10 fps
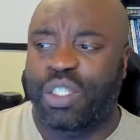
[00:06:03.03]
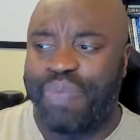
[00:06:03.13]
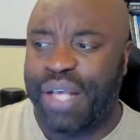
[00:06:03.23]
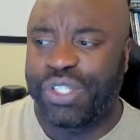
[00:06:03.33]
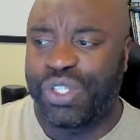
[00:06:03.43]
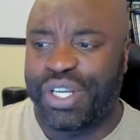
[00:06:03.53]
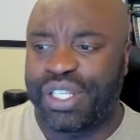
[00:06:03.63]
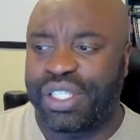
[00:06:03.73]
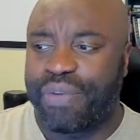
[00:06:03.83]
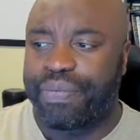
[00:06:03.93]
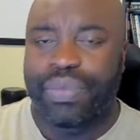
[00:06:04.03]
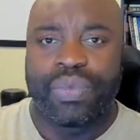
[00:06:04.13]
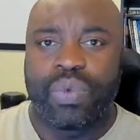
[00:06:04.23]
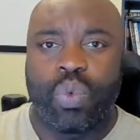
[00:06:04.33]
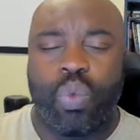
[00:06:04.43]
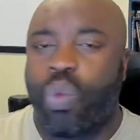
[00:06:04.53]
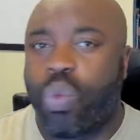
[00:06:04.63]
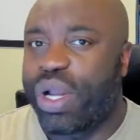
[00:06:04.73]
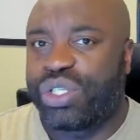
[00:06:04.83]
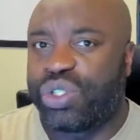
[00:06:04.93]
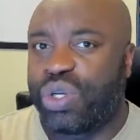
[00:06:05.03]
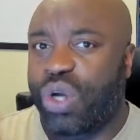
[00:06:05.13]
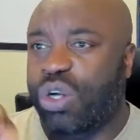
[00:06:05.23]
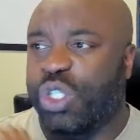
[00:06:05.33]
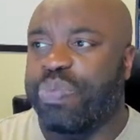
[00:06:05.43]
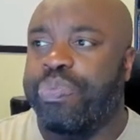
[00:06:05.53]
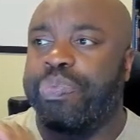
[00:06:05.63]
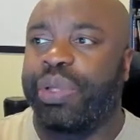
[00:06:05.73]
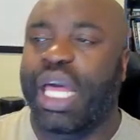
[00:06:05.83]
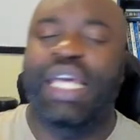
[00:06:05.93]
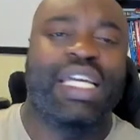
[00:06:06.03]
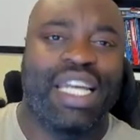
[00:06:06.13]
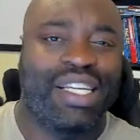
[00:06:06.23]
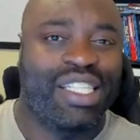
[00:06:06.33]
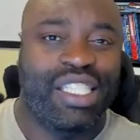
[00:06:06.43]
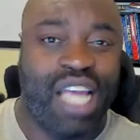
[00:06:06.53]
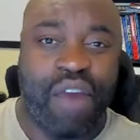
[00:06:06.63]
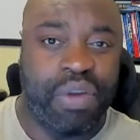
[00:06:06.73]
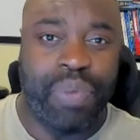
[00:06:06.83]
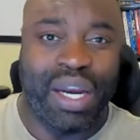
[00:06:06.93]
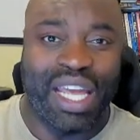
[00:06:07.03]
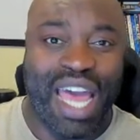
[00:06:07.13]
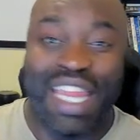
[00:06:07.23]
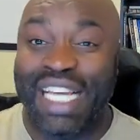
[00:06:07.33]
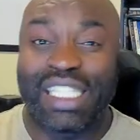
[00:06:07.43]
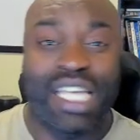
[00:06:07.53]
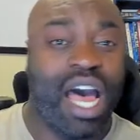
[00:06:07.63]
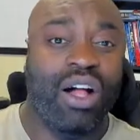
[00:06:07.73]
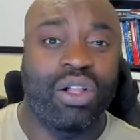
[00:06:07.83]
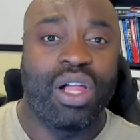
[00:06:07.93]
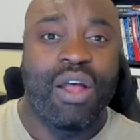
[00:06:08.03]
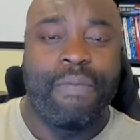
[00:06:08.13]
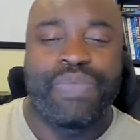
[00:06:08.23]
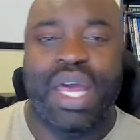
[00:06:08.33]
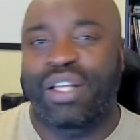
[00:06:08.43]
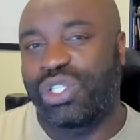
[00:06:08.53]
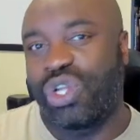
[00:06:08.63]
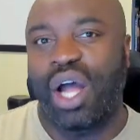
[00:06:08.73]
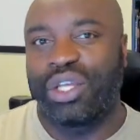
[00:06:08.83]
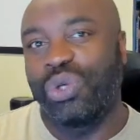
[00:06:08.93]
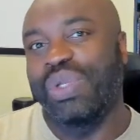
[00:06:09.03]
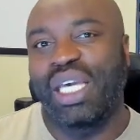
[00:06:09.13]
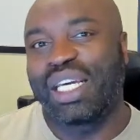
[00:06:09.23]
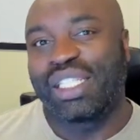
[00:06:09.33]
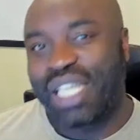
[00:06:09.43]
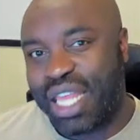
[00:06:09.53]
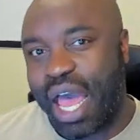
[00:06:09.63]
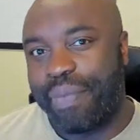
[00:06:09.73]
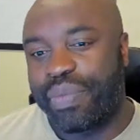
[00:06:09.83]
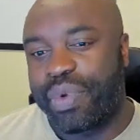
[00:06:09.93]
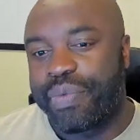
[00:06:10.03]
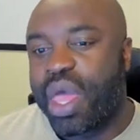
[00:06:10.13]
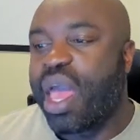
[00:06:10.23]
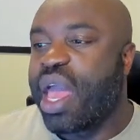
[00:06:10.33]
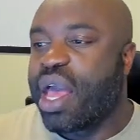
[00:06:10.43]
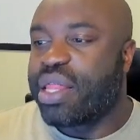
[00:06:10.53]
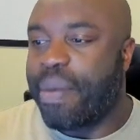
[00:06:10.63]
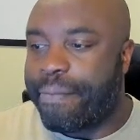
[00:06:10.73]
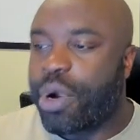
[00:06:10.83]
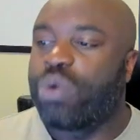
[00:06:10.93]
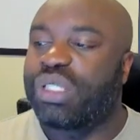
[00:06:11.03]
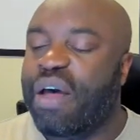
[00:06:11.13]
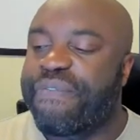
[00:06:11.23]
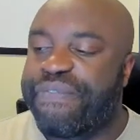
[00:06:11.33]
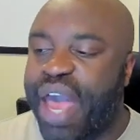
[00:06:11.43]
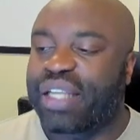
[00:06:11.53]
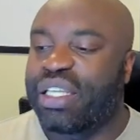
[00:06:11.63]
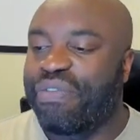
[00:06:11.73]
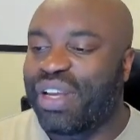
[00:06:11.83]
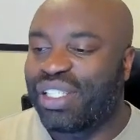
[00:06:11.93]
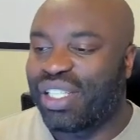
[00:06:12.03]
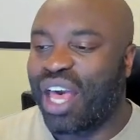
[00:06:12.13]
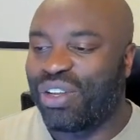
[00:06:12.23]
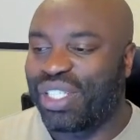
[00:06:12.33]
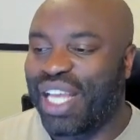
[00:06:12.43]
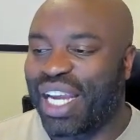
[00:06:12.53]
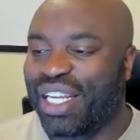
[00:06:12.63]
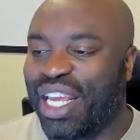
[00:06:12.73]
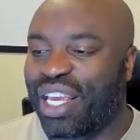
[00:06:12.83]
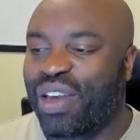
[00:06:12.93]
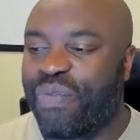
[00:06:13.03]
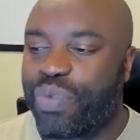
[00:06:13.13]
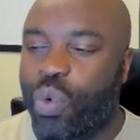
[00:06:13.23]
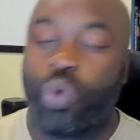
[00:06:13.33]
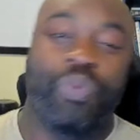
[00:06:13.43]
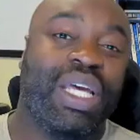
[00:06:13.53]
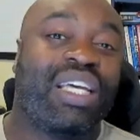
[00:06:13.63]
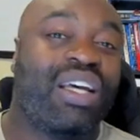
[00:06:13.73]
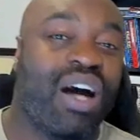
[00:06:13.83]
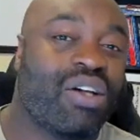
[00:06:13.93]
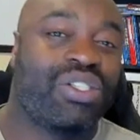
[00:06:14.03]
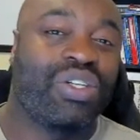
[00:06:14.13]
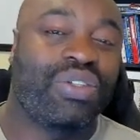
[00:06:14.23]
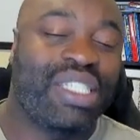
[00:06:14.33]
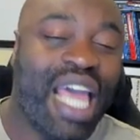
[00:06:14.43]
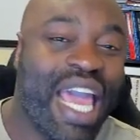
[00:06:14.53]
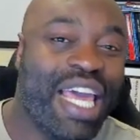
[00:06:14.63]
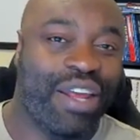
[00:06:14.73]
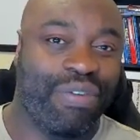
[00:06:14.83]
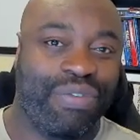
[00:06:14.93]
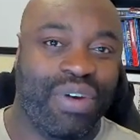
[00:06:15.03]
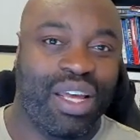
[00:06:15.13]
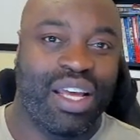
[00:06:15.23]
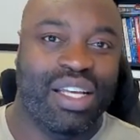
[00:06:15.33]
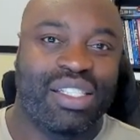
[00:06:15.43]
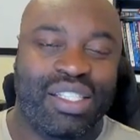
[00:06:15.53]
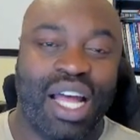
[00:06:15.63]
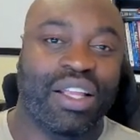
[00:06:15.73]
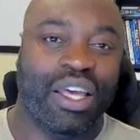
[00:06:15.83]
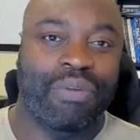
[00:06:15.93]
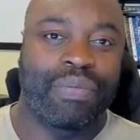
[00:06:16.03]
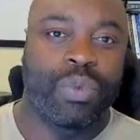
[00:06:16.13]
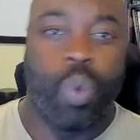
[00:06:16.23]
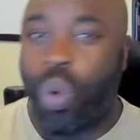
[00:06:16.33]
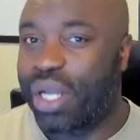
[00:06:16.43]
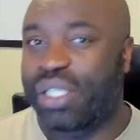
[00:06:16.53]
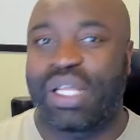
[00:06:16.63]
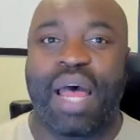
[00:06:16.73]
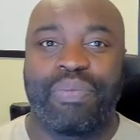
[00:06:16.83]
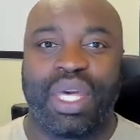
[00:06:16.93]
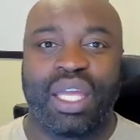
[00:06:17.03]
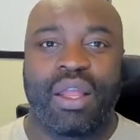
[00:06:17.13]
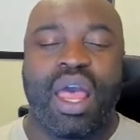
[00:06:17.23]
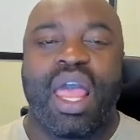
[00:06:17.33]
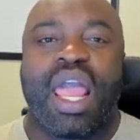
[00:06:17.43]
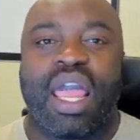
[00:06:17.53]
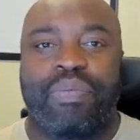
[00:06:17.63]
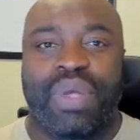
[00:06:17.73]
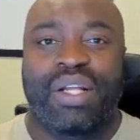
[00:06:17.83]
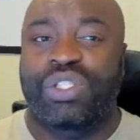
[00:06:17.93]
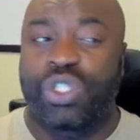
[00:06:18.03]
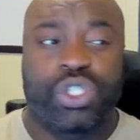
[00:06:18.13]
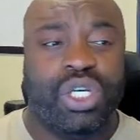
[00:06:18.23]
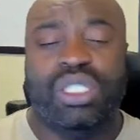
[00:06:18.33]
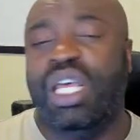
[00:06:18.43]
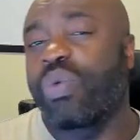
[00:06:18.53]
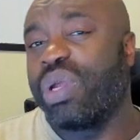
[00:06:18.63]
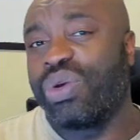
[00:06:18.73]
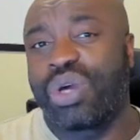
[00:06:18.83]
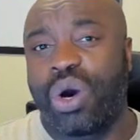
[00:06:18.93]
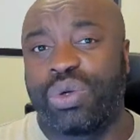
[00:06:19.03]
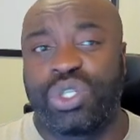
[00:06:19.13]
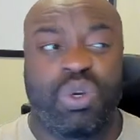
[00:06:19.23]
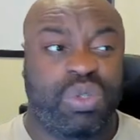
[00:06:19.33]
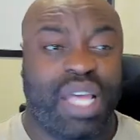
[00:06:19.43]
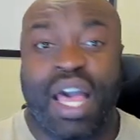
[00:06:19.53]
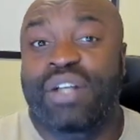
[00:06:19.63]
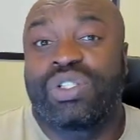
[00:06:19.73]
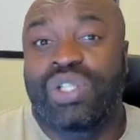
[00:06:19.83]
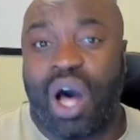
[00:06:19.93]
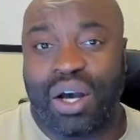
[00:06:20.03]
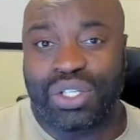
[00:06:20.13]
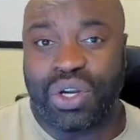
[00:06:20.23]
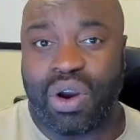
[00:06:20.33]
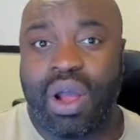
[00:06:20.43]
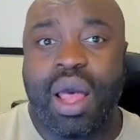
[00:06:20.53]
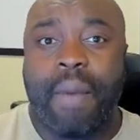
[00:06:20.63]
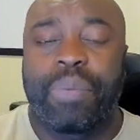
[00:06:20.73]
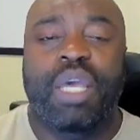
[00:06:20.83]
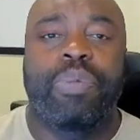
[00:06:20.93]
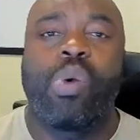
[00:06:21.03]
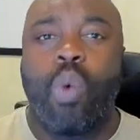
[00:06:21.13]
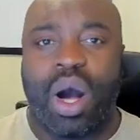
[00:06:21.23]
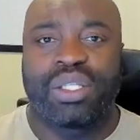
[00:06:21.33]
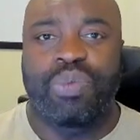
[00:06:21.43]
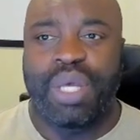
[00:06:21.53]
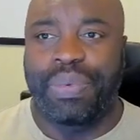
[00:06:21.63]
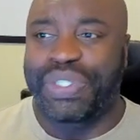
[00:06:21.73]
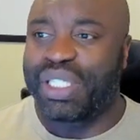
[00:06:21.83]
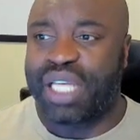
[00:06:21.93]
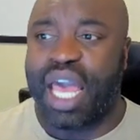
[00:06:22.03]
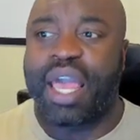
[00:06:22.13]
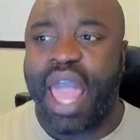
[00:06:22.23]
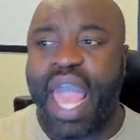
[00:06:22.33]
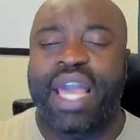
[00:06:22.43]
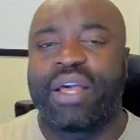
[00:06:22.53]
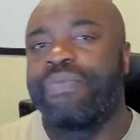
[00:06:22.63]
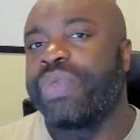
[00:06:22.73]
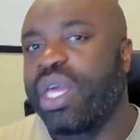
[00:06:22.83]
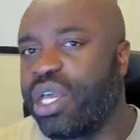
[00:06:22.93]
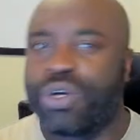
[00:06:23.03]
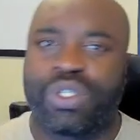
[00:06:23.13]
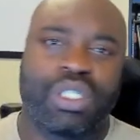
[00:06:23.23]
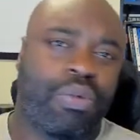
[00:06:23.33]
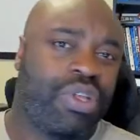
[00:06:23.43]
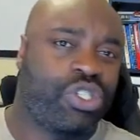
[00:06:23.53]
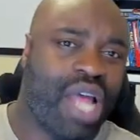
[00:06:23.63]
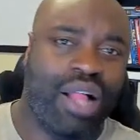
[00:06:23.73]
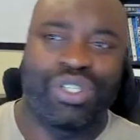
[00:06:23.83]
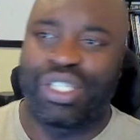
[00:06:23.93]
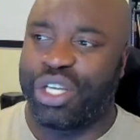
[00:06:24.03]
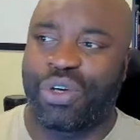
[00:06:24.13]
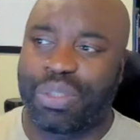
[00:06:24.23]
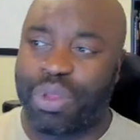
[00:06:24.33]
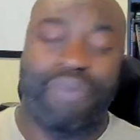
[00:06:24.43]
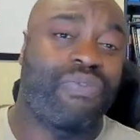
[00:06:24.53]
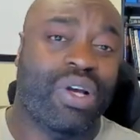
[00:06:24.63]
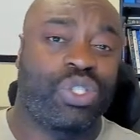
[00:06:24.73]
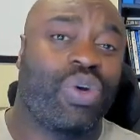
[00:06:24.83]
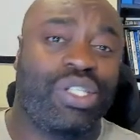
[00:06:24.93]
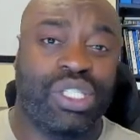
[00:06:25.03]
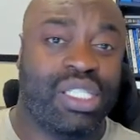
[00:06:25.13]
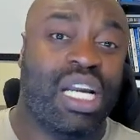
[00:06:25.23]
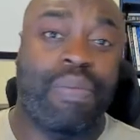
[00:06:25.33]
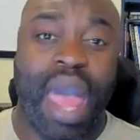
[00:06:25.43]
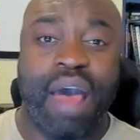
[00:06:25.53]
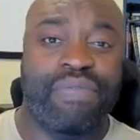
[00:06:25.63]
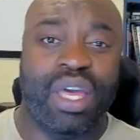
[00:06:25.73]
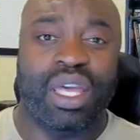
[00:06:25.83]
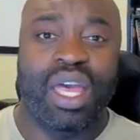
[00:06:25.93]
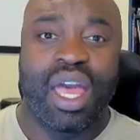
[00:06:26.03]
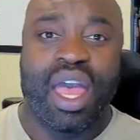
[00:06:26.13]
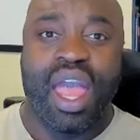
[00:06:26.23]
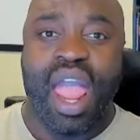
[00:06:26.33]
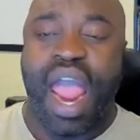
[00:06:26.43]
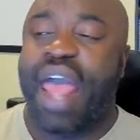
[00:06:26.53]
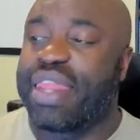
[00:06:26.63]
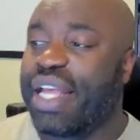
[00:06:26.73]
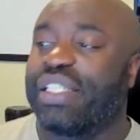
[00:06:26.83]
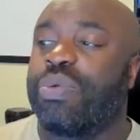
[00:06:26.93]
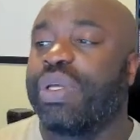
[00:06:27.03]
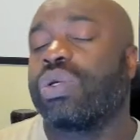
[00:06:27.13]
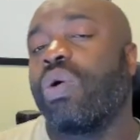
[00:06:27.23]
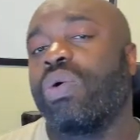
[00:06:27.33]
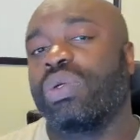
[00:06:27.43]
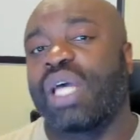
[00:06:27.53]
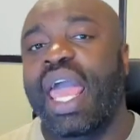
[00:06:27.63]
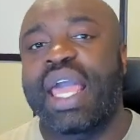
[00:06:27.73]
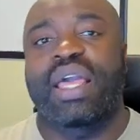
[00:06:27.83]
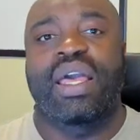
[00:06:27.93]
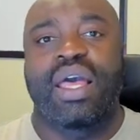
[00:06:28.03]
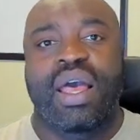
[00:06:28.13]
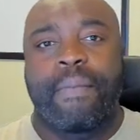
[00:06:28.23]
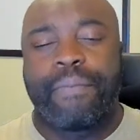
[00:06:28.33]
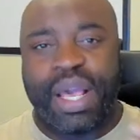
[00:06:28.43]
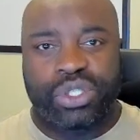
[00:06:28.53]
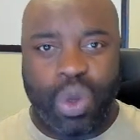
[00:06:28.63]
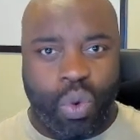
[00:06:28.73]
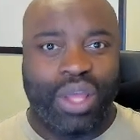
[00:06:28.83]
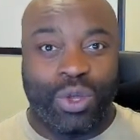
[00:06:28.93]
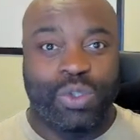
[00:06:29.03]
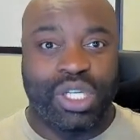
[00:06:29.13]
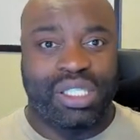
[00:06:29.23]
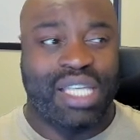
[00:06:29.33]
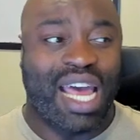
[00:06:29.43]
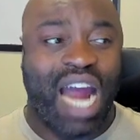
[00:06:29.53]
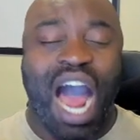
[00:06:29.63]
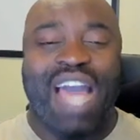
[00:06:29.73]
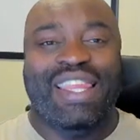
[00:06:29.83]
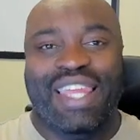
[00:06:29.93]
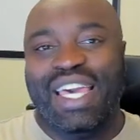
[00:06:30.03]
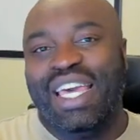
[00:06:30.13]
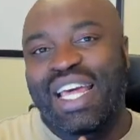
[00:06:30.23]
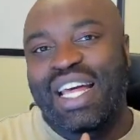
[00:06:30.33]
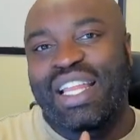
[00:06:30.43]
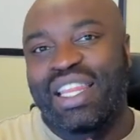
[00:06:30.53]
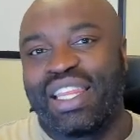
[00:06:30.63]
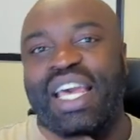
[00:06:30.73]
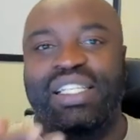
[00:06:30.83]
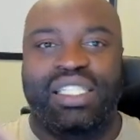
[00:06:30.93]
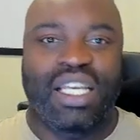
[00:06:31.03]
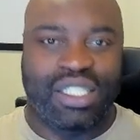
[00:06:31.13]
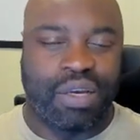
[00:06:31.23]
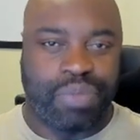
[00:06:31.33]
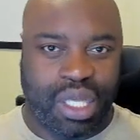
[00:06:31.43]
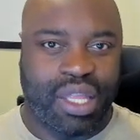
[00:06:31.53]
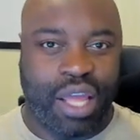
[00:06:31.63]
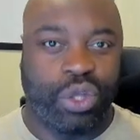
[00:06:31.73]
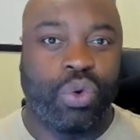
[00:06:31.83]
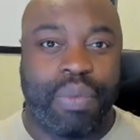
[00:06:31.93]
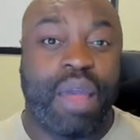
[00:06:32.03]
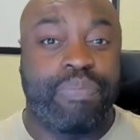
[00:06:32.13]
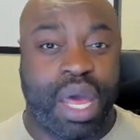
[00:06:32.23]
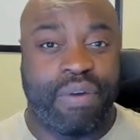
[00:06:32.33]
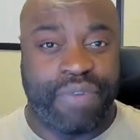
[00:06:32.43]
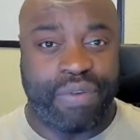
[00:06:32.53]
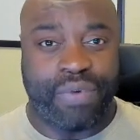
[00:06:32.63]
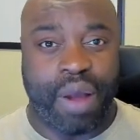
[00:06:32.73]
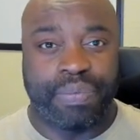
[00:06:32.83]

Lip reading: messages, which are just blanketed to everybody, and they can tell that it's not unique to them. The most effective sales technique will be consultative selling. What does that mean? It means just like when you go to, say, a doctor, people want to be able to say, hey, here's some of the challenges, here's some of the frustrations that I'm having, and then to be told, hey, based on what you just said, I think this is something that you might benefit from.